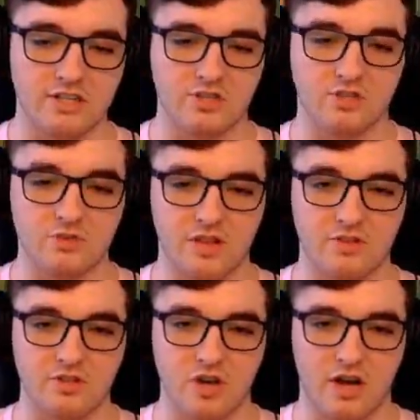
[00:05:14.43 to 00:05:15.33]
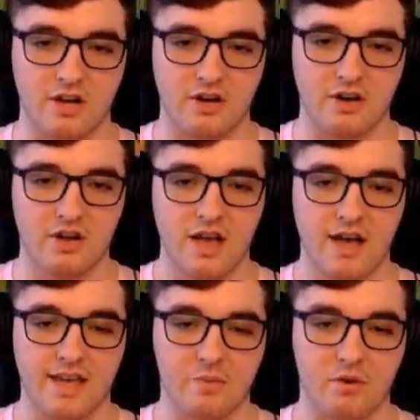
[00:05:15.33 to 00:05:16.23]
So let's do another shot here.
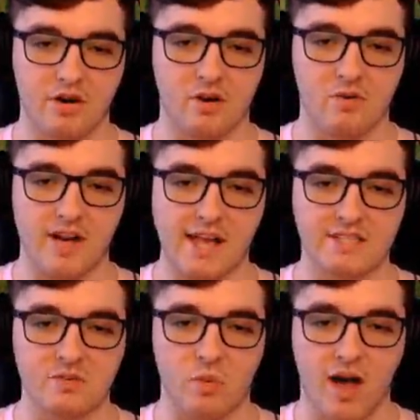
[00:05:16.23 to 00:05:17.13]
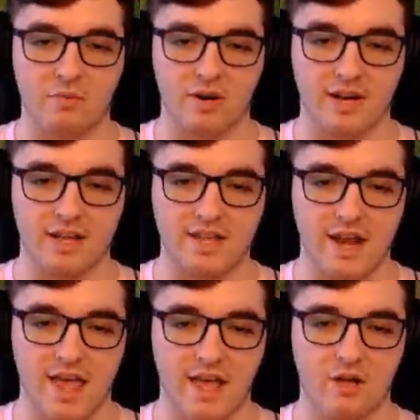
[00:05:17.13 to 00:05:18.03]
Again, we're going to go nice and wide. We're going to get
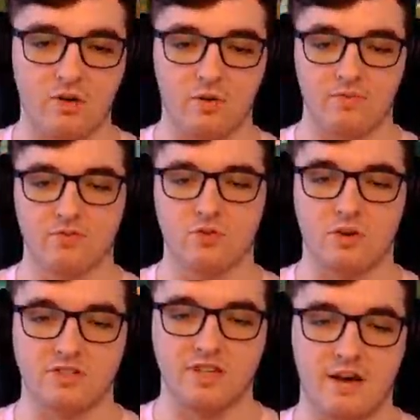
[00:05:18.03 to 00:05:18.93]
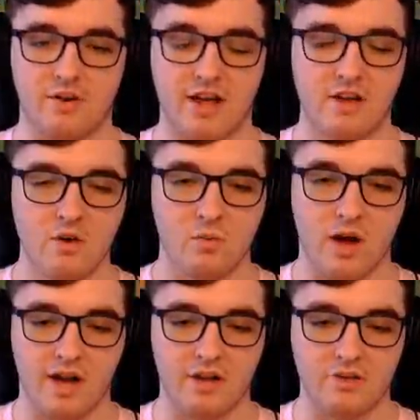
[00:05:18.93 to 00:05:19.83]
that angle towards right? We're
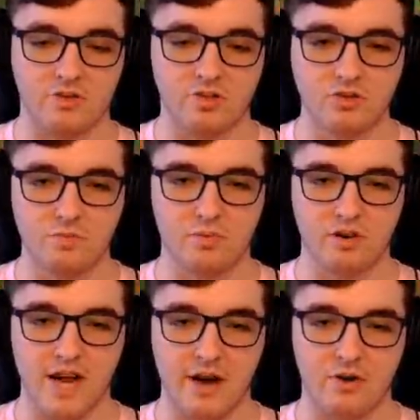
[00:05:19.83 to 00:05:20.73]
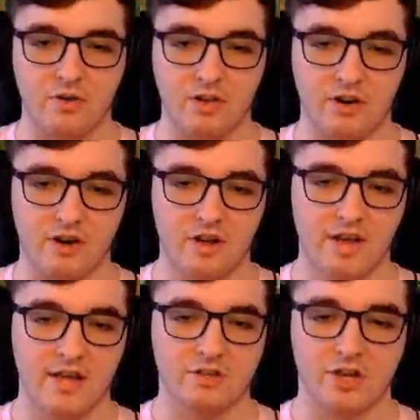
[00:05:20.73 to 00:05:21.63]
not going to go super narrow here
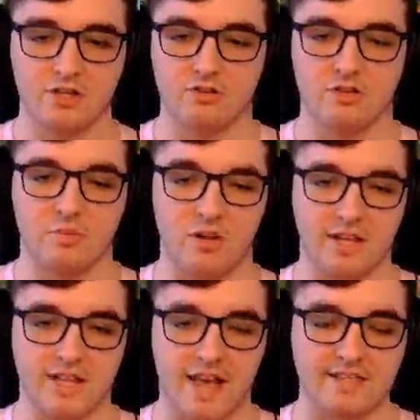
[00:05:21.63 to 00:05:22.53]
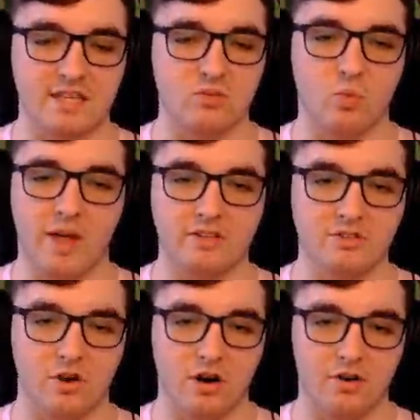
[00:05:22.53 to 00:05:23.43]
and try to shoot the ball like that because that's way
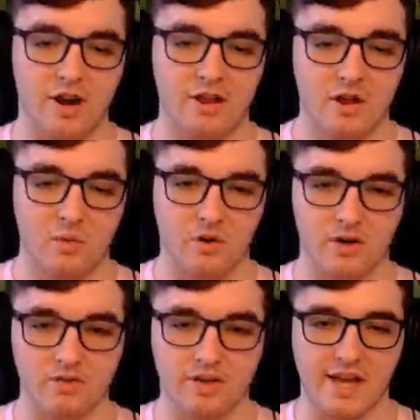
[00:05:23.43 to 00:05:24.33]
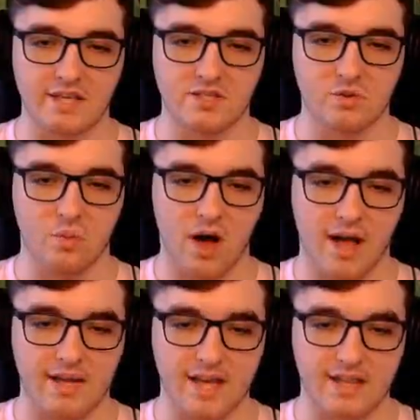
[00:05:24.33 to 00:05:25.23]
too hard, right? We're going to go nice and
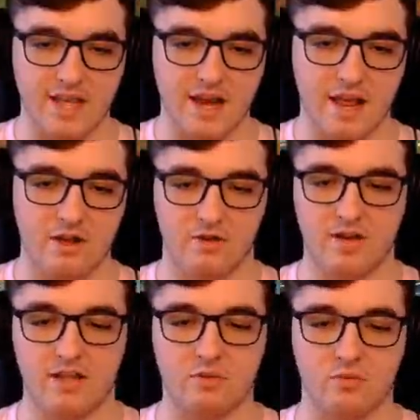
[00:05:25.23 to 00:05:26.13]
wide, get that angle, and then